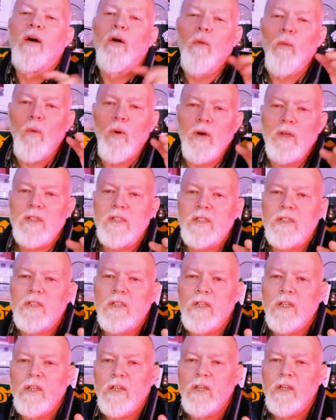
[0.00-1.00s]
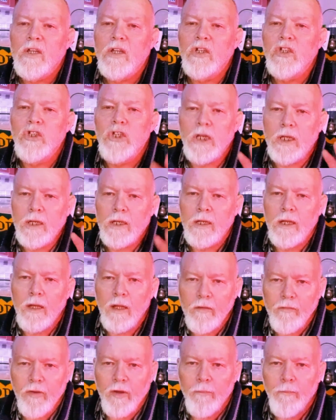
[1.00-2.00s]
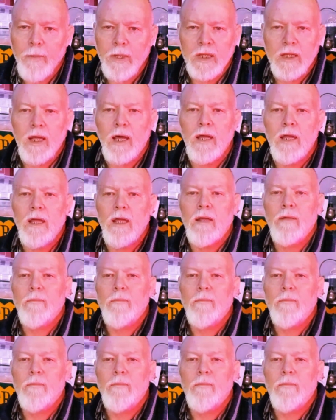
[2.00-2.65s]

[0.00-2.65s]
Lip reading: was chicken liver pate.